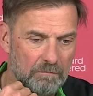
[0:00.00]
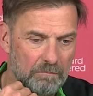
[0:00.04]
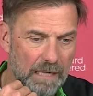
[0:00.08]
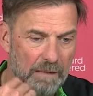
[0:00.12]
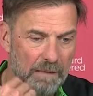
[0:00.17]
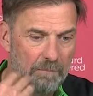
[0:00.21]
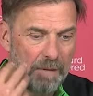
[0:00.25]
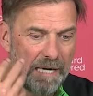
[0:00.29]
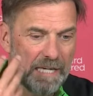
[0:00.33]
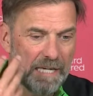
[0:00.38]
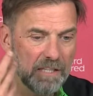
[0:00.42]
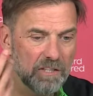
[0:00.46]

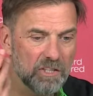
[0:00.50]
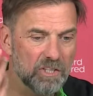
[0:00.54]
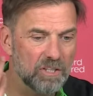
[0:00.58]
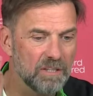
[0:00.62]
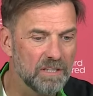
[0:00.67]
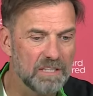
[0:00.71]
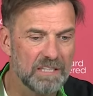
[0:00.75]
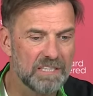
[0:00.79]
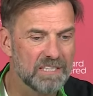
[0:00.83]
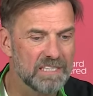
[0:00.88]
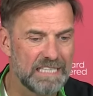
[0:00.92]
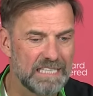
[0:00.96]

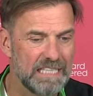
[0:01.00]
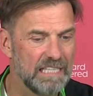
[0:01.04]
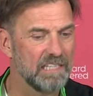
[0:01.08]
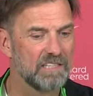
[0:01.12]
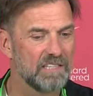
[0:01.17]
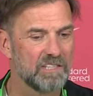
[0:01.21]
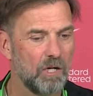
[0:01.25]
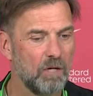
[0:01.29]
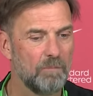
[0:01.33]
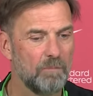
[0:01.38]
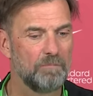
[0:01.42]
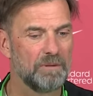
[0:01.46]
managing
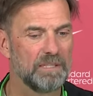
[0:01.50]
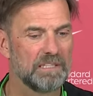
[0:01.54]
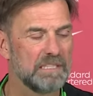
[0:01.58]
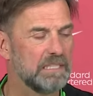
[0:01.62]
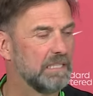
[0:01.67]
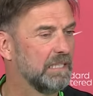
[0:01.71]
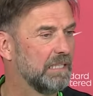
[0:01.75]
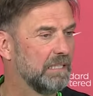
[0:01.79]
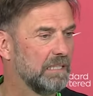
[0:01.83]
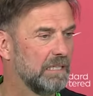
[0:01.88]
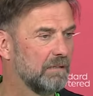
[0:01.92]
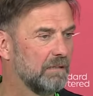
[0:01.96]
skills,
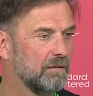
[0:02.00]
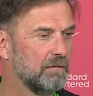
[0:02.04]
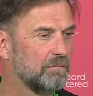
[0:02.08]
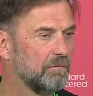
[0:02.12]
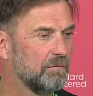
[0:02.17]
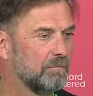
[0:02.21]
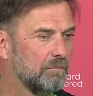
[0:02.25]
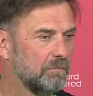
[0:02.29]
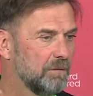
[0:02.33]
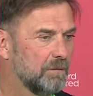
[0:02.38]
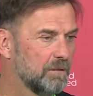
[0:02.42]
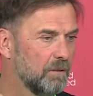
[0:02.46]
obviously,
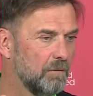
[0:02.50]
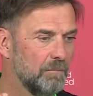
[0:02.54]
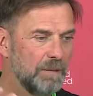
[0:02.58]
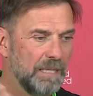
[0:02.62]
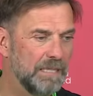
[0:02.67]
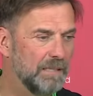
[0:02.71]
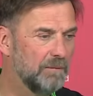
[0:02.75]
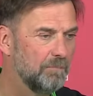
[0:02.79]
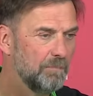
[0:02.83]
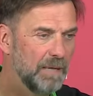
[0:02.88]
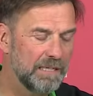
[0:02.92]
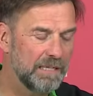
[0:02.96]
so
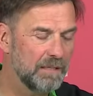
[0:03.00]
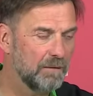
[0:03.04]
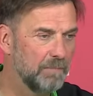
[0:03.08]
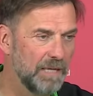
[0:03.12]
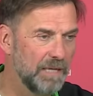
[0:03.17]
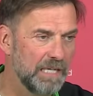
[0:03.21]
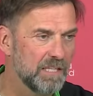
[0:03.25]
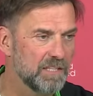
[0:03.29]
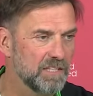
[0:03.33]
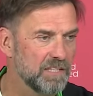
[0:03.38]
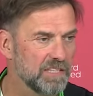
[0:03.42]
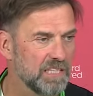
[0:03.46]
many better
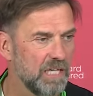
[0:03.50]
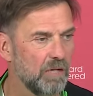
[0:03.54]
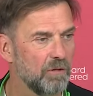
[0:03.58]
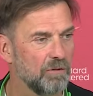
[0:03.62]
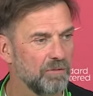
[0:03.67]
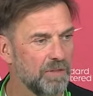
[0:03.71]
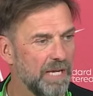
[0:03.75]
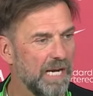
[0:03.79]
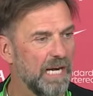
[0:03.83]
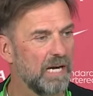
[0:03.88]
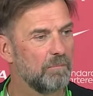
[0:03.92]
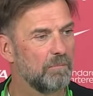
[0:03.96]
managers
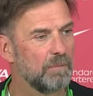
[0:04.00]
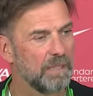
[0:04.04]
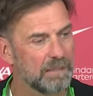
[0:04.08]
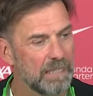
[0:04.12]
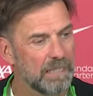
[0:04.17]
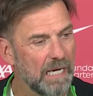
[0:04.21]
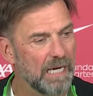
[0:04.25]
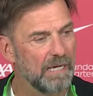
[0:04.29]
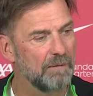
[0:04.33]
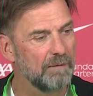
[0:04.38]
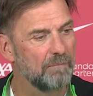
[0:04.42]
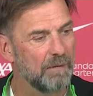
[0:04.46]
out there, but
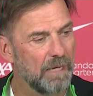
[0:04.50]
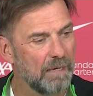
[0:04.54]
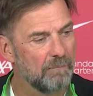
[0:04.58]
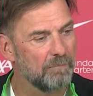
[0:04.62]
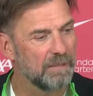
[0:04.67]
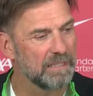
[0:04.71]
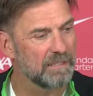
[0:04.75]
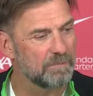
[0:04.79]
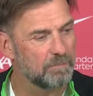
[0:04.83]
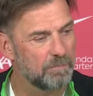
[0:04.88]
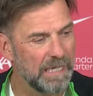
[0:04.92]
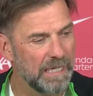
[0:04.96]

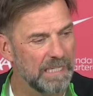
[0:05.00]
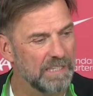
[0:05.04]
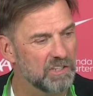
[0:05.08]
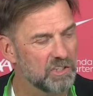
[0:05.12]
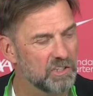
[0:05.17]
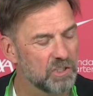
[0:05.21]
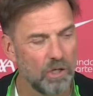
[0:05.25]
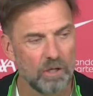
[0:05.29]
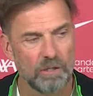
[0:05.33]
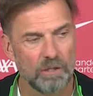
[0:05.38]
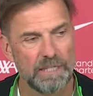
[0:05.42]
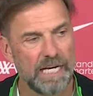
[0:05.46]
it's
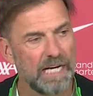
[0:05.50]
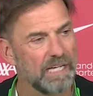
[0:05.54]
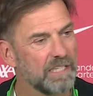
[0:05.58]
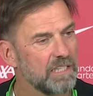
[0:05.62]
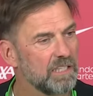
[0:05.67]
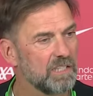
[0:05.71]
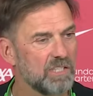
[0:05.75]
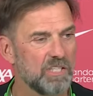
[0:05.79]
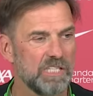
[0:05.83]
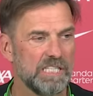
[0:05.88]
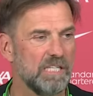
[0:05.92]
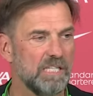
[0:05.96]
based on
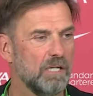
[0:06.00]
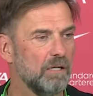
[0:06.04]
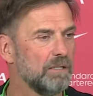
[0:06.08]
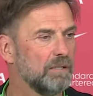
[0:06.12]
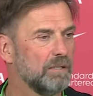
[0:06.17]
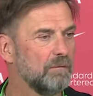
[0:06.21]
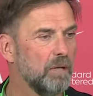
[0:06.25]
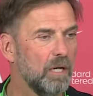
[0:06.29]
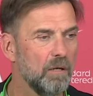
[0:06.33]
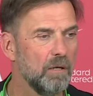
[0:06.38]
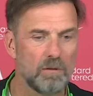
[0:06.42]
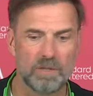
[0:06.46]
energy, on
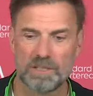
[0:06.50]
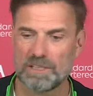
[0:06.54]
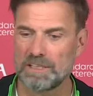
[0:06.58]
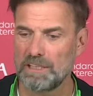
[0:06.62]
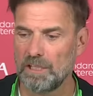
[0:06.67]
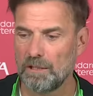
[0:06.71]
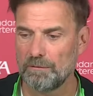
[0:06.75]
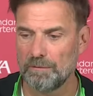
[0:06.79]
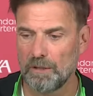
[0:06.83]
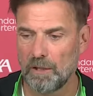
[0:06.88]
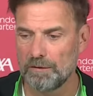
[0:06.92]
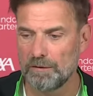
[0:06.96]

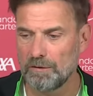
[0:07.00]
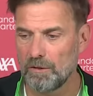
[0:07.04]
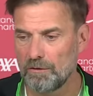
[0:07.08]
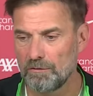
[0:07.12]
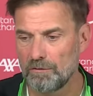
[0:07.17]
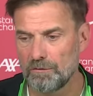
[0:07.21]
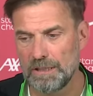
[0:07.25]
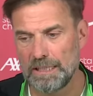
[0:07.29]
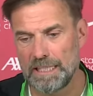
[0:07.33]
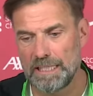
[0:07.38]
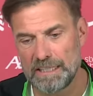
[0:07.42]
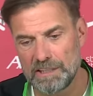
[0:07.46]
emotion,
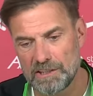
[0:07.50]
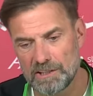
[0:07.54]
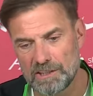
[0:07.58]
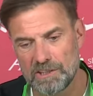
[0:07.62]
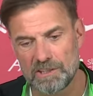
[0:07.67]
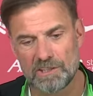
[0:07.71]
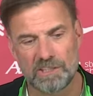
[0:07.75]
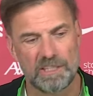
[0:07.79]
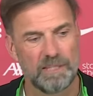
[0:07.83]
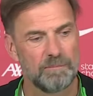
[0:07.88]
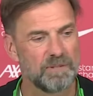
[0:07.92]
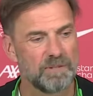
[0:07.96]
on
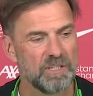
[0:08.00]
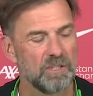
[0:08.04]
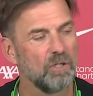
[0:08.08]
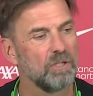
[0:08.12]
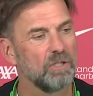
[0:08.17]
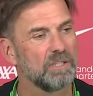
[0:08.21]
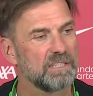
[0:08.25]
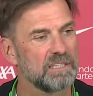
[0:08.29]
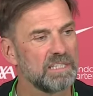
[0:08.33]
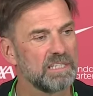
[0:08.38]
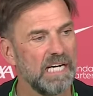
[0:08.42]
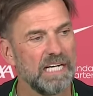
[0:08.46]
relationships and
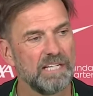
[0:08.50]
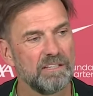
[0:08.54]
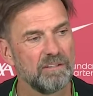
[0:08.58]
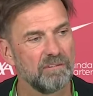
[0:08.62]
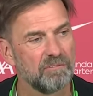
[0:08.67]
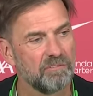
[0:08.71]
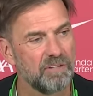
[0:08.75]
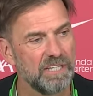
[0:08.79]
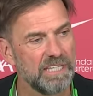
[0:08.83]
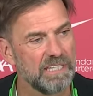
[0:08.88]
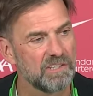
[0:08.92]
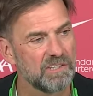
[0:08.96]
all these kind
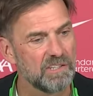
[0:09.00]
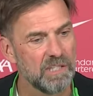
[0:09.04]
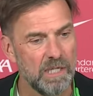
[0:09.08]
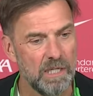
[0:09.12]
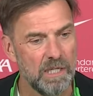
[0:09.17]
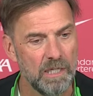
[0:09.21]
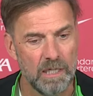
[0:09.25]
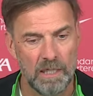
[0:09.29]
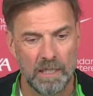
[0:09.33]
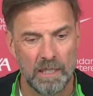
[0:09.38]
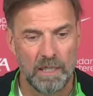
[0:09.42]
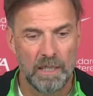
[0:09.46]
of things.
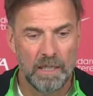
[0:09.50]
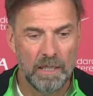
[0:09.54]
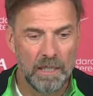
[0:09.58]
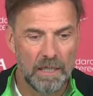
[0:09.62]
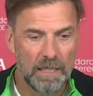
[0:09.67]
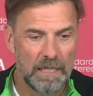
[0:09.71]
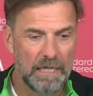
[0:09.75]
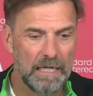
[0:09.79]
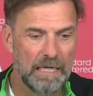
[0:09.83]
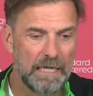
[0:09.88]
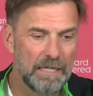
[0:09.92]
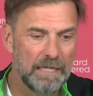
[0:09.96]

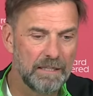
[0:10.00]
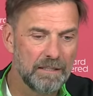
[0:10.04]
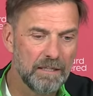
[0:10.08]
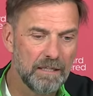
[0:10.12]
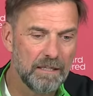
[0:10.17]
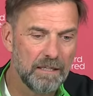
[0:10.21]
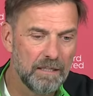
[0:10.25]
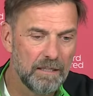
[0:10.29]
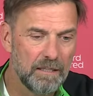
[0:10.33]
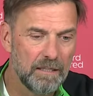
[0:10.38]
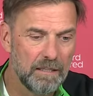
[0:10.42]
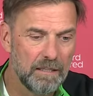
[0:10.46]
And